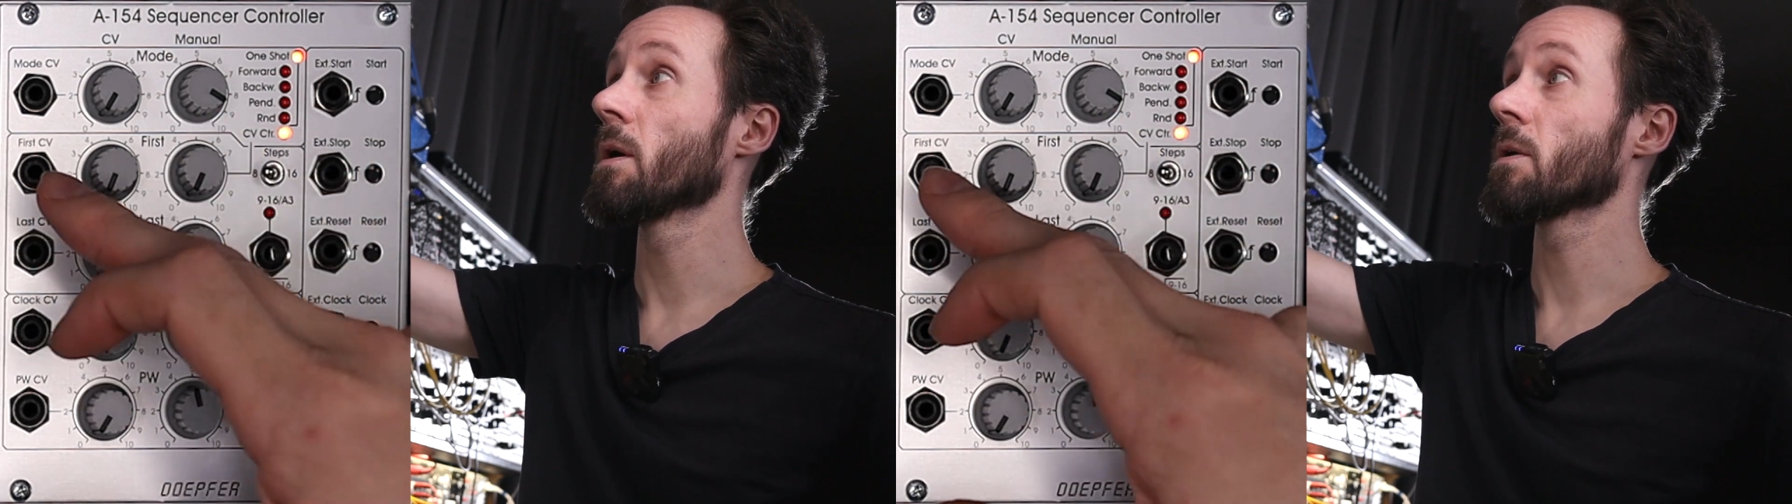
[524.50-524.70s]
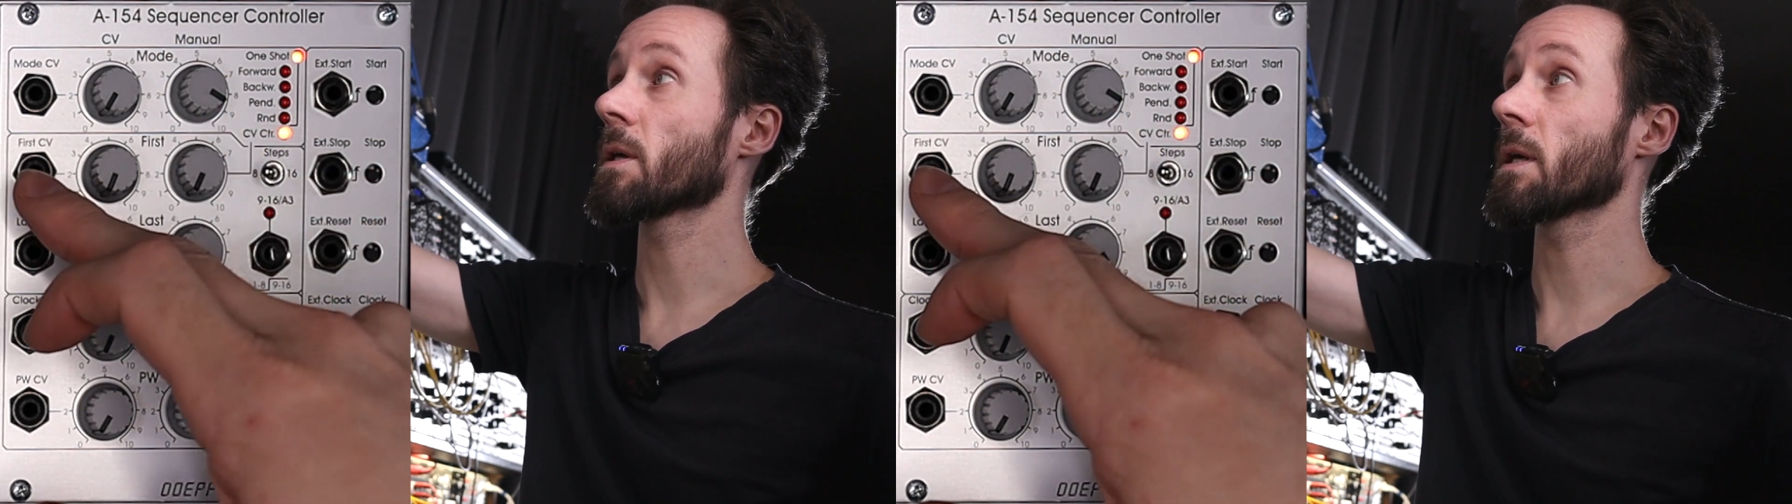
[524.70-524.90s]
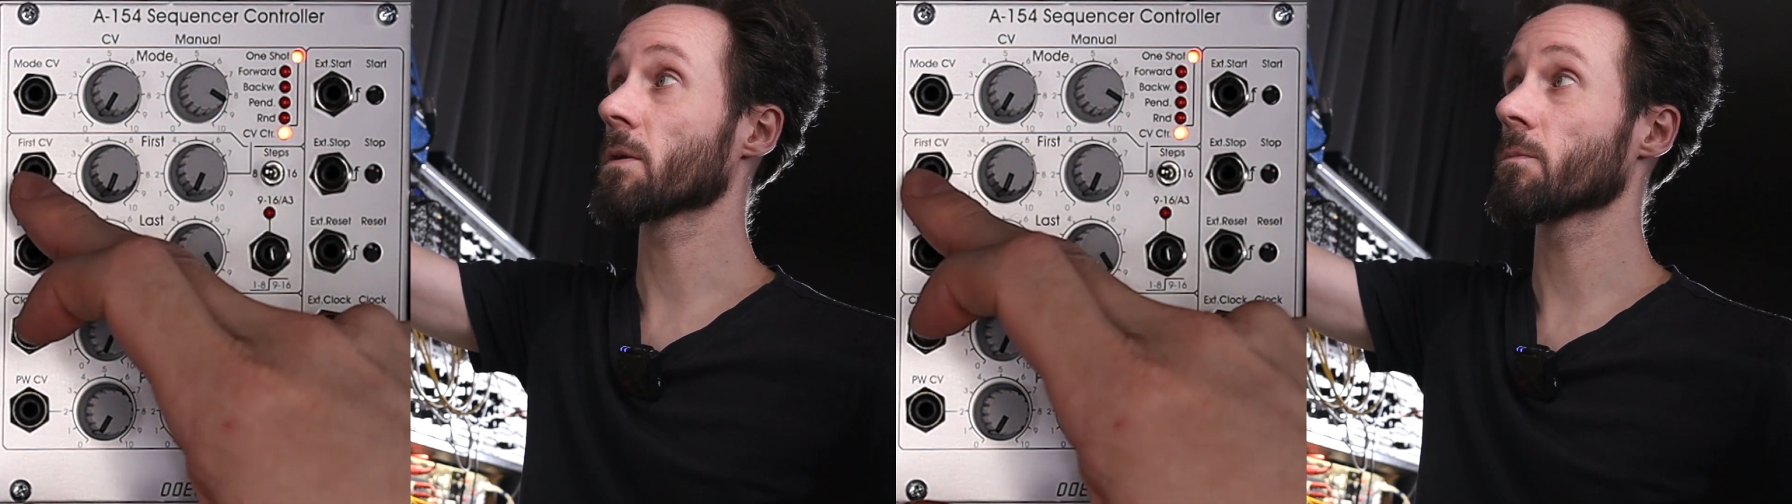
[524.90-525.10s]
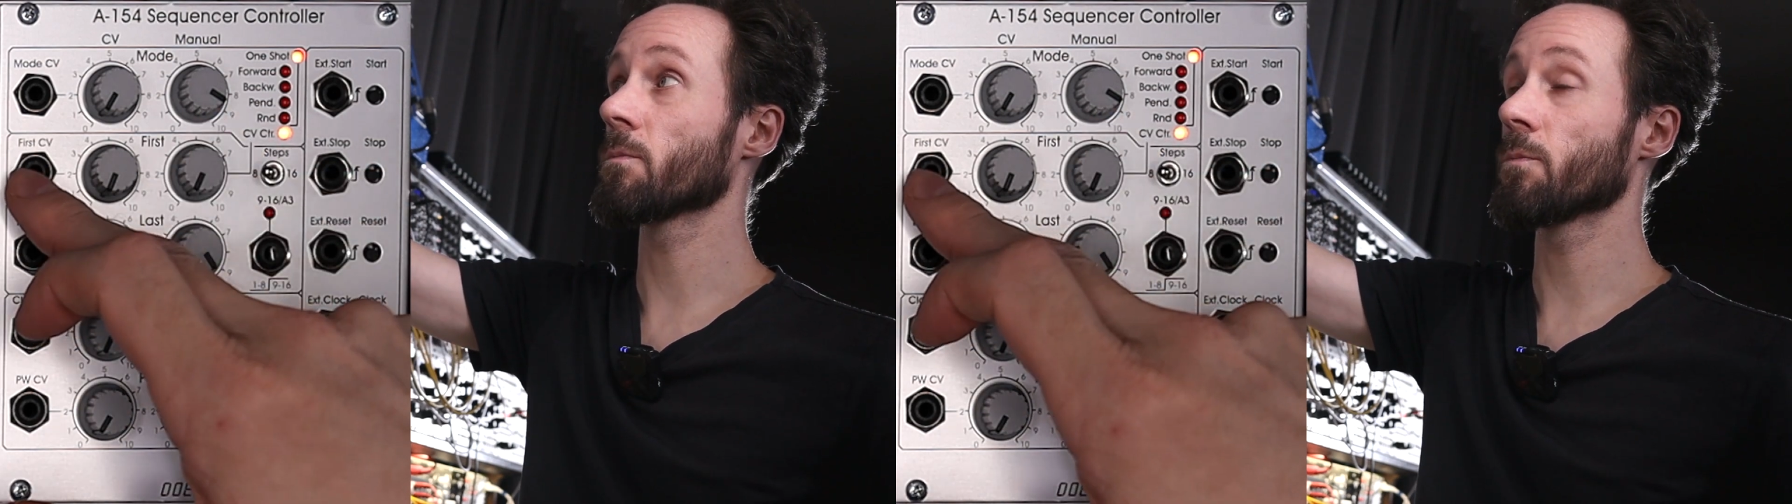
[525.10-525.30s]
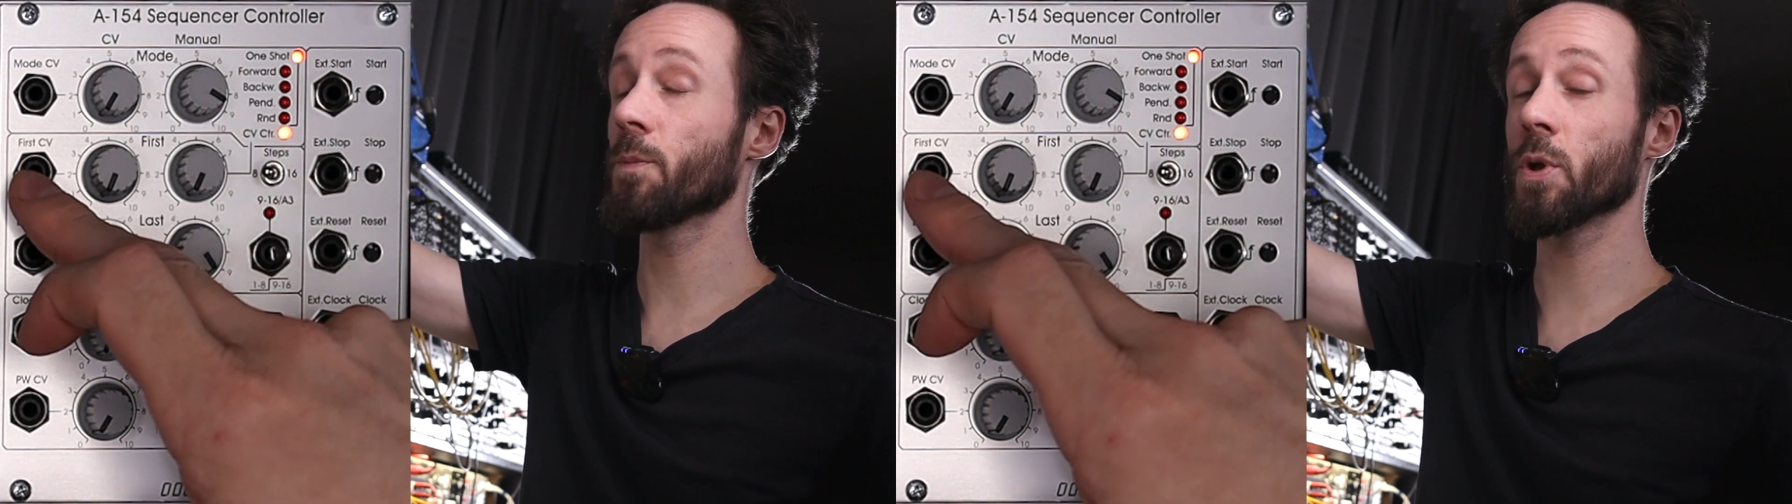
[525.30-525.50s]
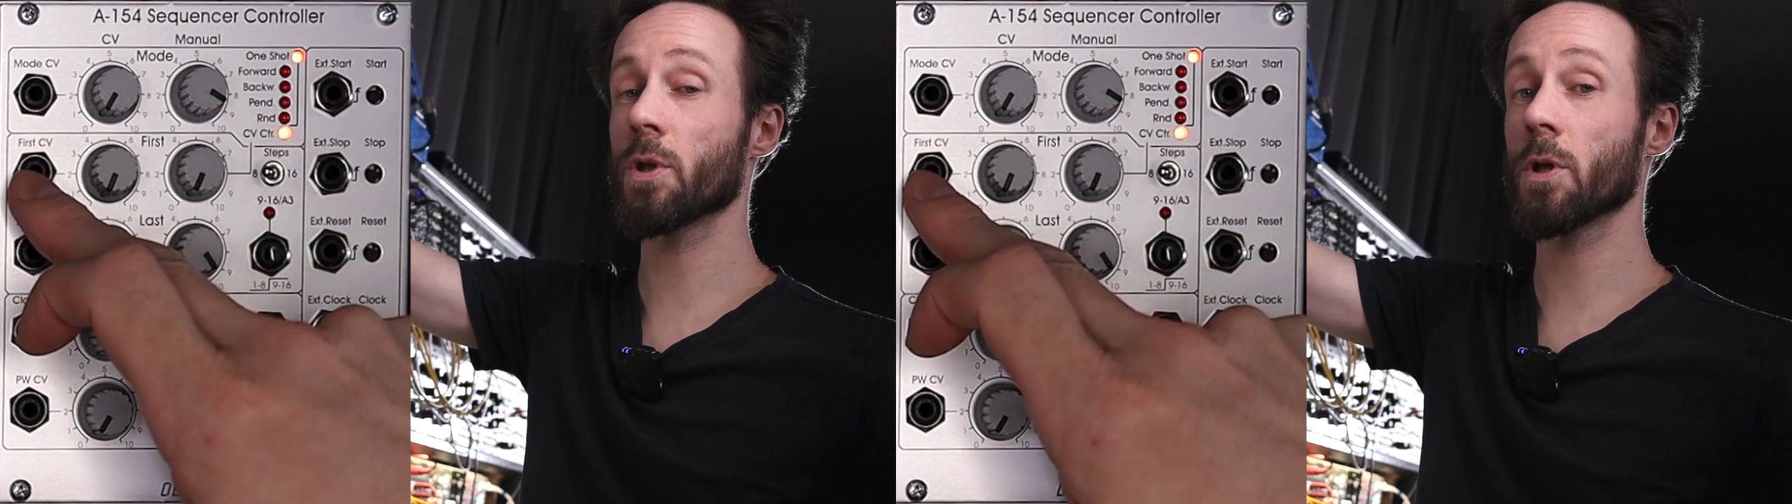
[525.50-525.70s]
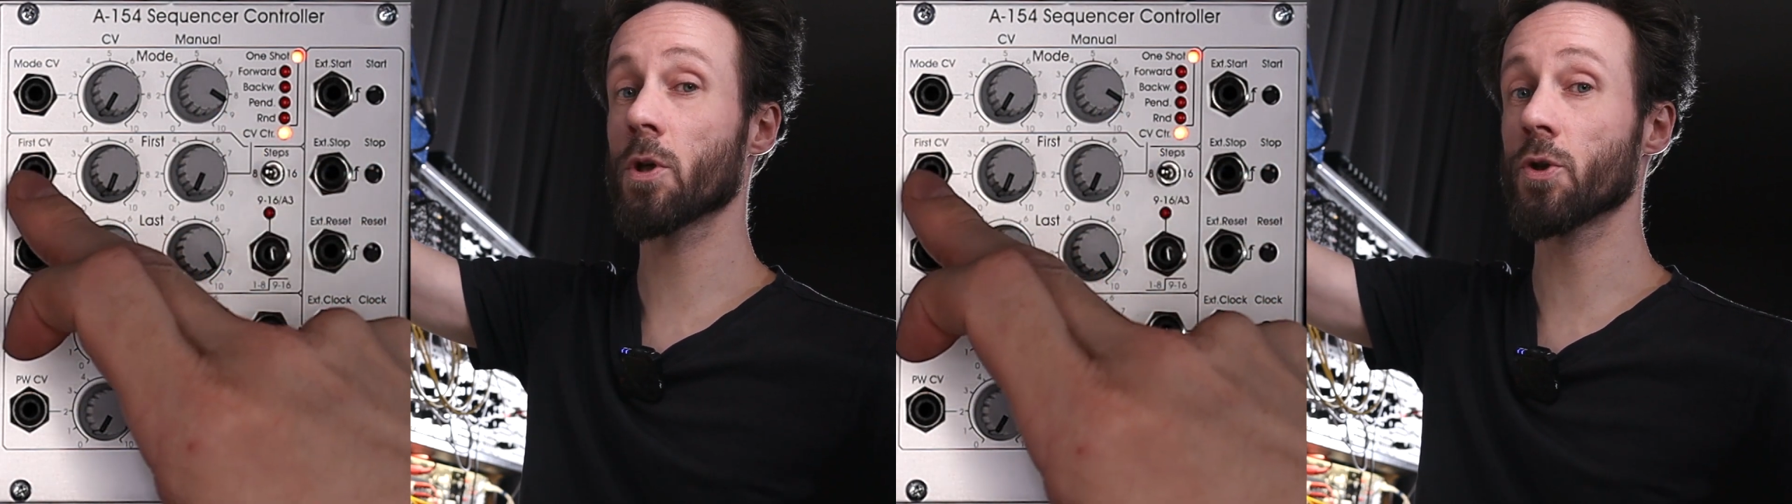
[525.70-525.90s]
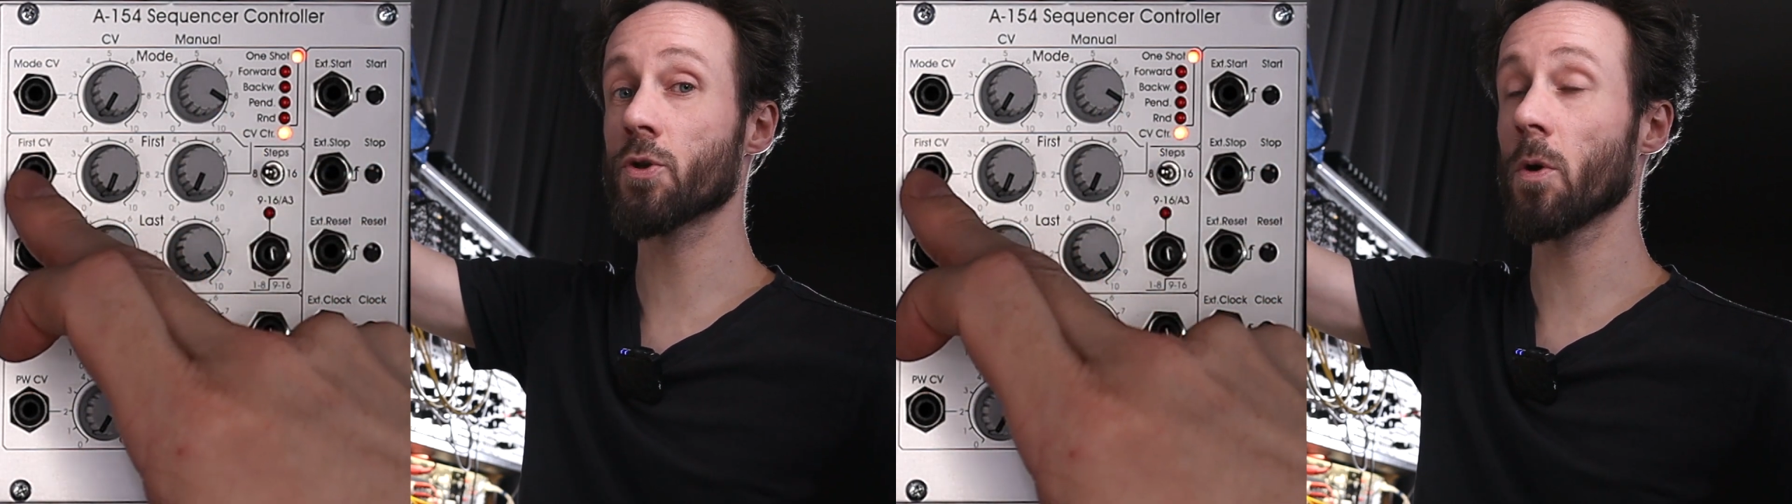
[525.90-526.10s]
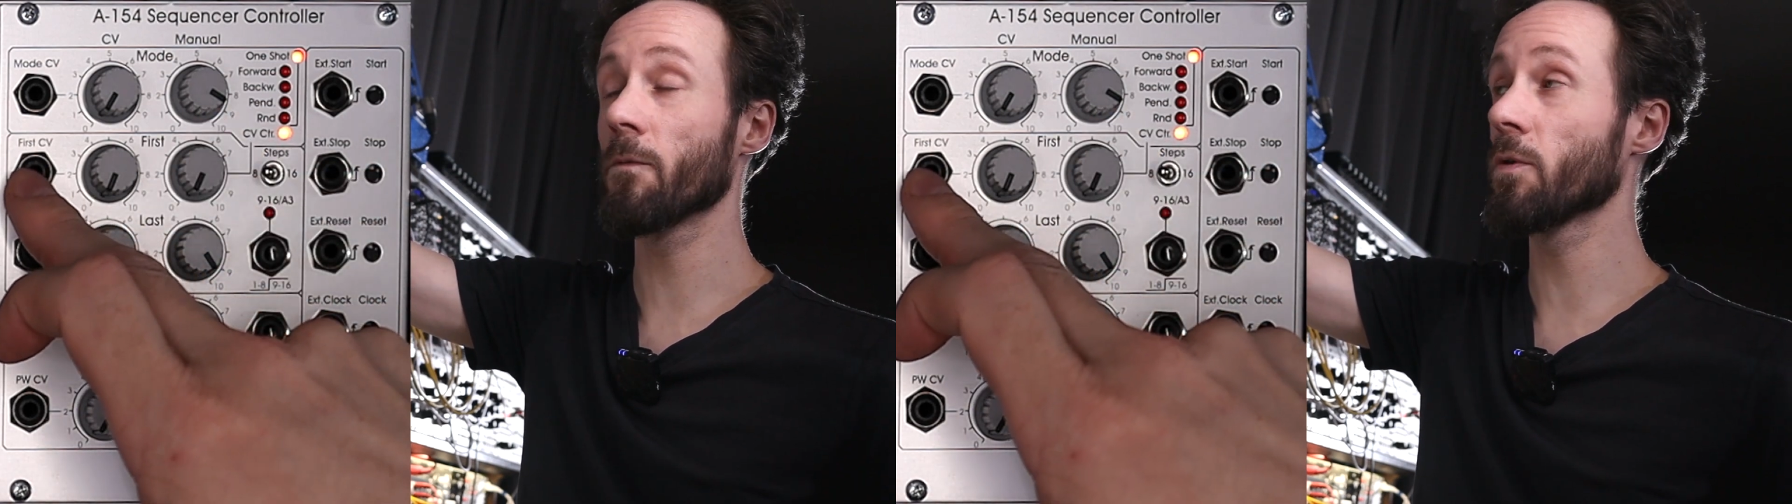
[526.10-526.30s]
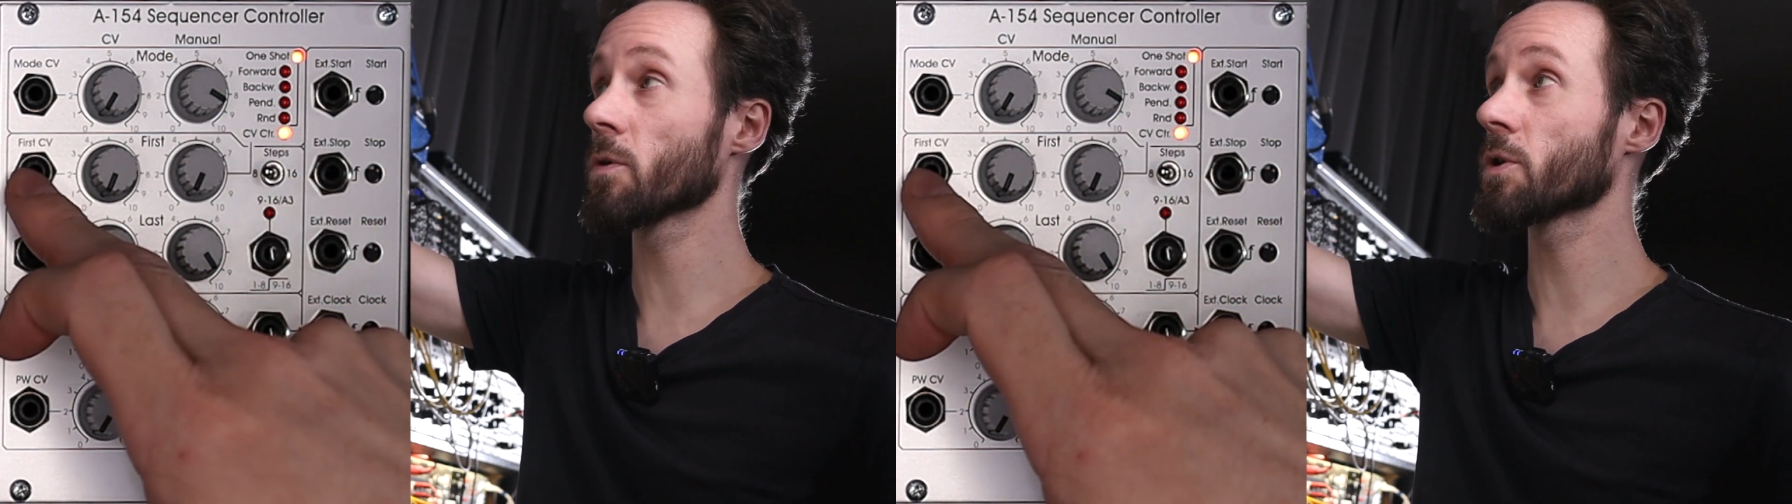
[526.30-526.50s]
You can put a control
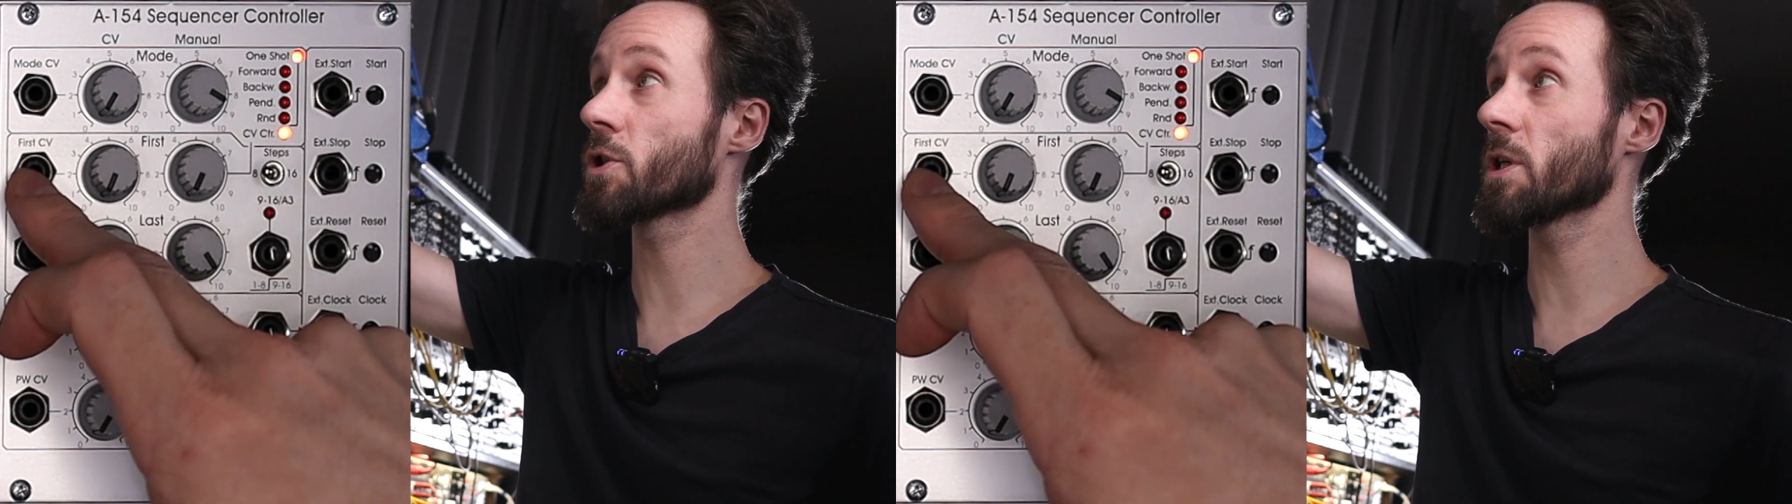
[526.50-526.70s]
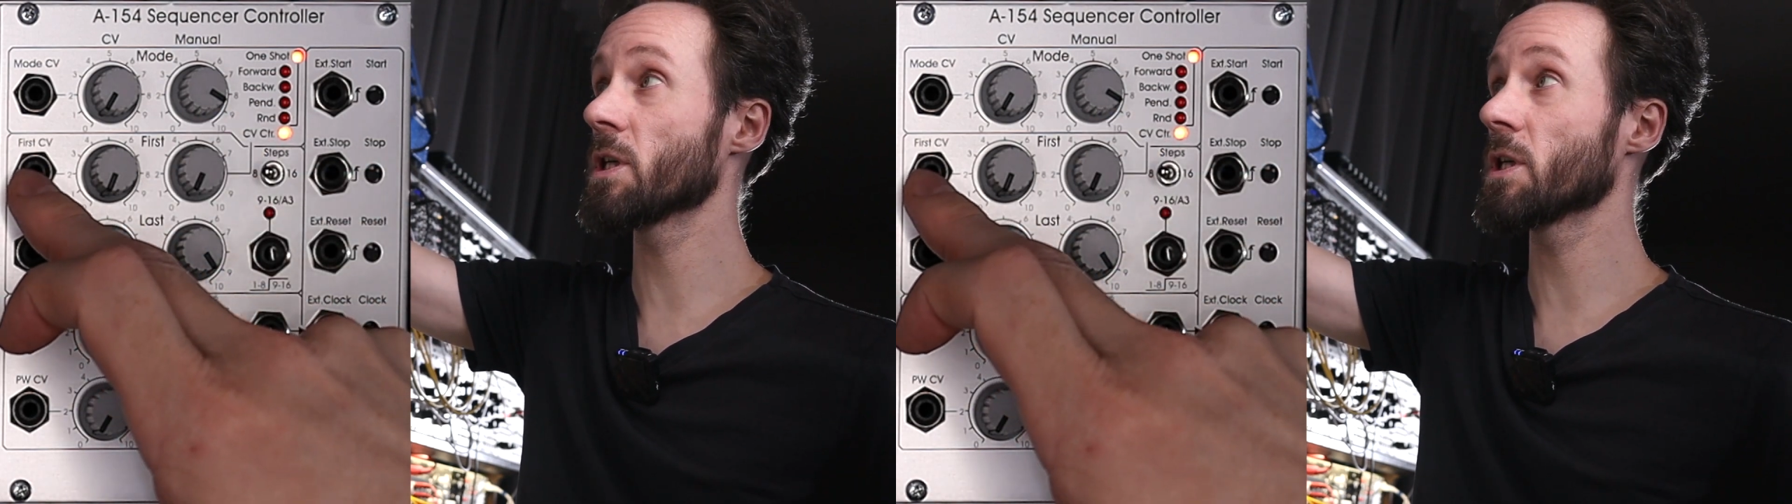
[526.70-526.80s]
voltage